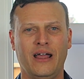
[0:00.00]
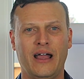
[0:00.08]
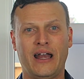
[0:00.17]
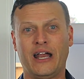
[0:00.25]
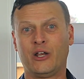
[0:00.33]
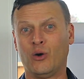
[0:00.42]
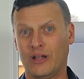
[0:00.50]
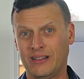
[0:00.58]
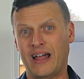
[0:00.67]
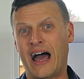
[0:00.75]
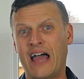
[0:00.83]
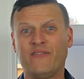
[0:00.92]
and I do it
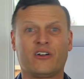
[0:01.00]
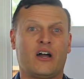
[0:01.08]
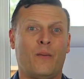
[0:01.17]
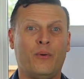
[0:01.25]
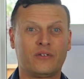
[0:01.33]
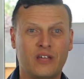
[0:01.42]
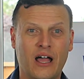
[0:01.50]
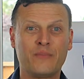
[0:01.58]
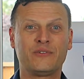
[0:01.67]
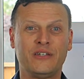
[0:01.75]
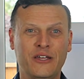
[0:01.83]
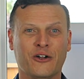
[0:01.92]
live a couple of
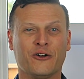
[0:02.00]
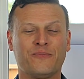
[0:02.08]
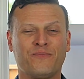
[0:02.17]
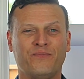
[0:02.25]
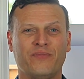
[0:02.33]
times a year.